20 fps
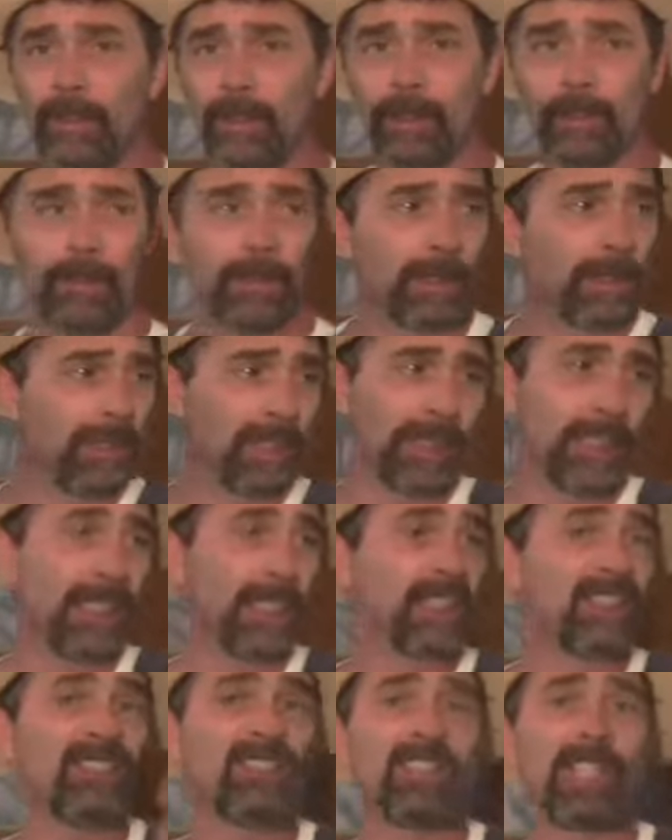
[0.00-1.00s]
was an
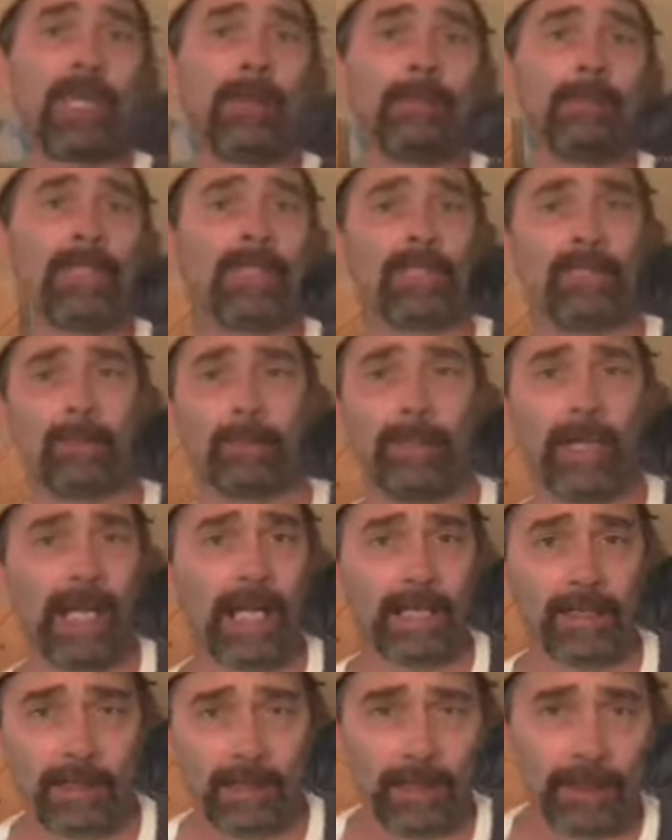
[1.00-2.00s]
accepted
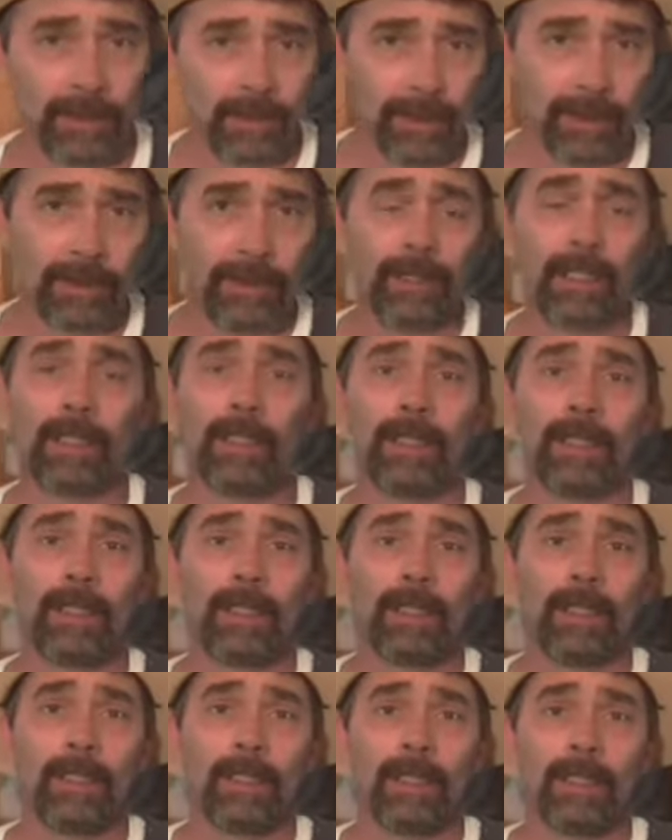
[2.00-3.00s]
practice.
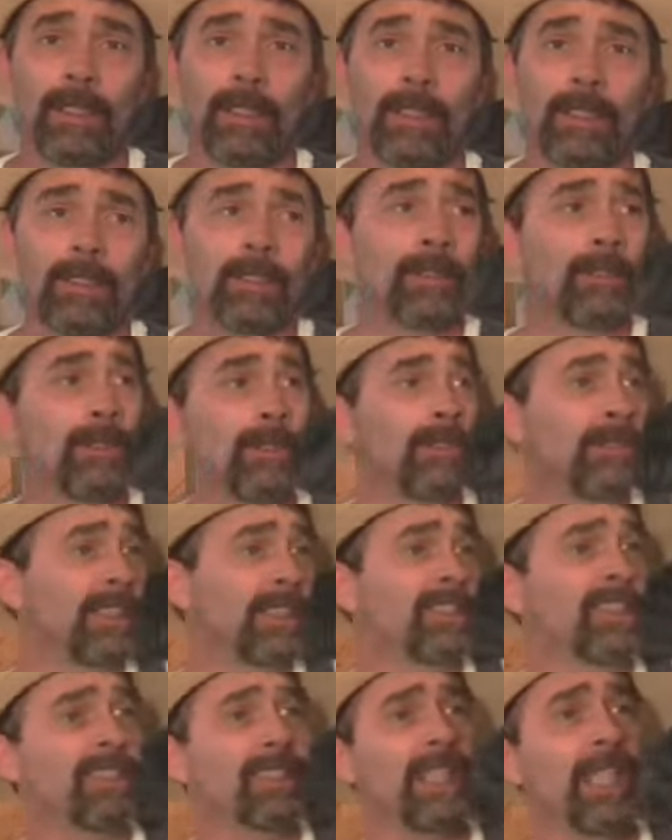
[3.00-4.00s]
You know,
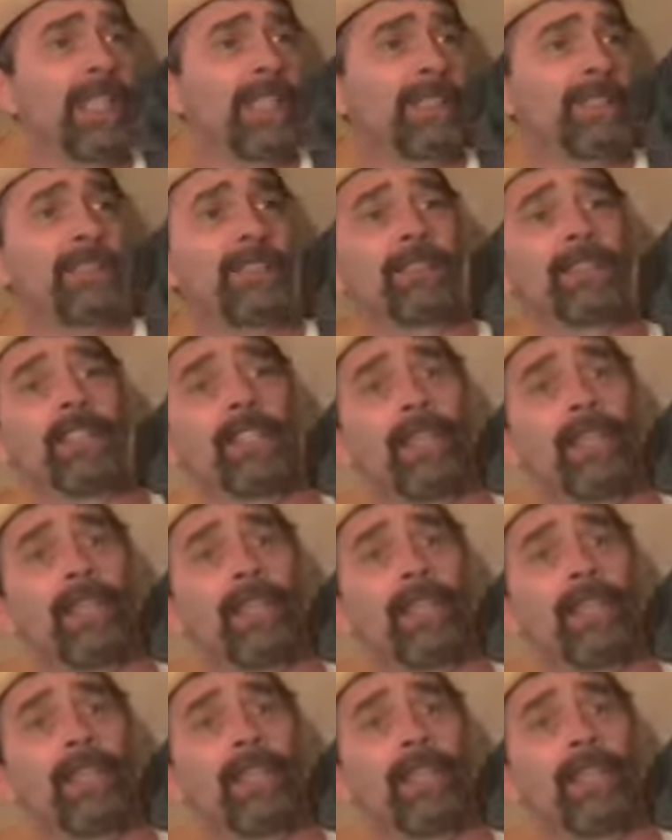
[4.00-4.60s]
the state, the